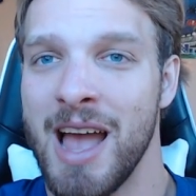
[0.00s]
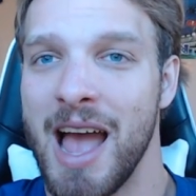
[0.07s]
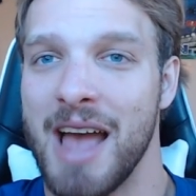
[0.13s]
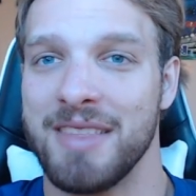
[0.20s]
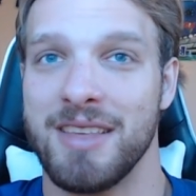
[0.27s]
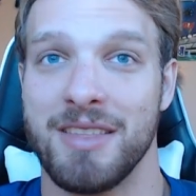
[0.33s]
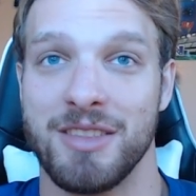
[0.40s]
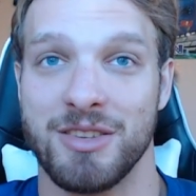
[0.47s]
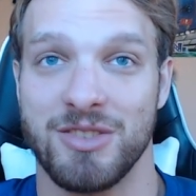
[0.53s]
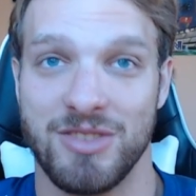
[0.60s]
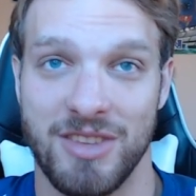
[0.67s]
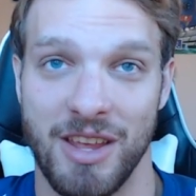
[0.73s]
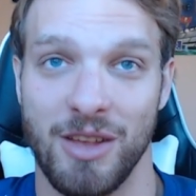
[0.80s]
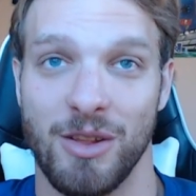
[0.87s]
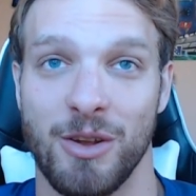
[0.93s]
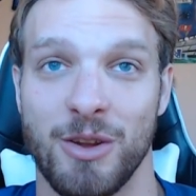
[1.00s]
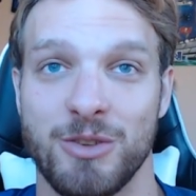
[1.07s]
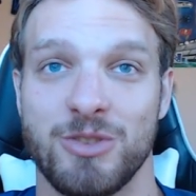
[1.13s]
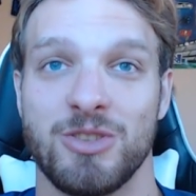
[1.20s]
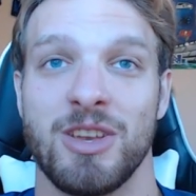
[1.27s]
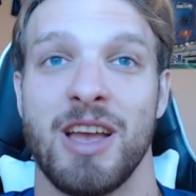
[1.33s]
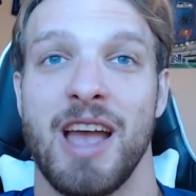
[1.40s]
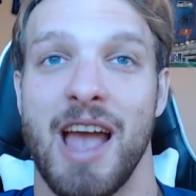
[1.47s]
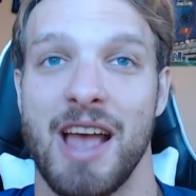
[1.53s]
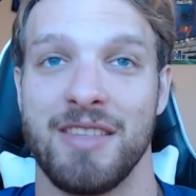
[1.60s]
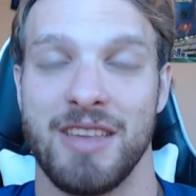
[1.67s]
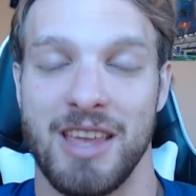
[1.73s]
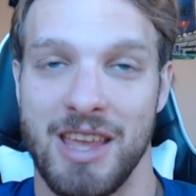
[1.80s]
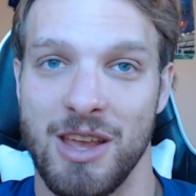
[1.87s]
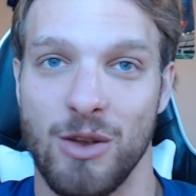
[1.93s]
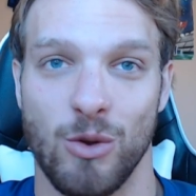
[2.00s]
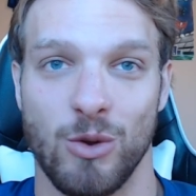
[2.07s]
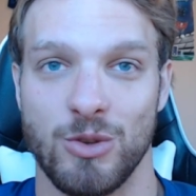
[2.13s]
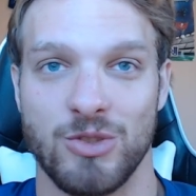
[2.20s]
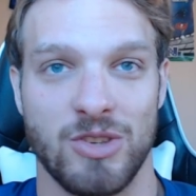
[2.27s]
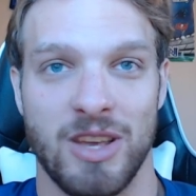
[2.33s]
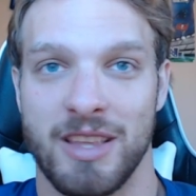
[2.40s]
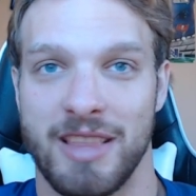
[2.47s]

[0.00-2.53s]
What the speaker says: And then the Steelers and the Eagles.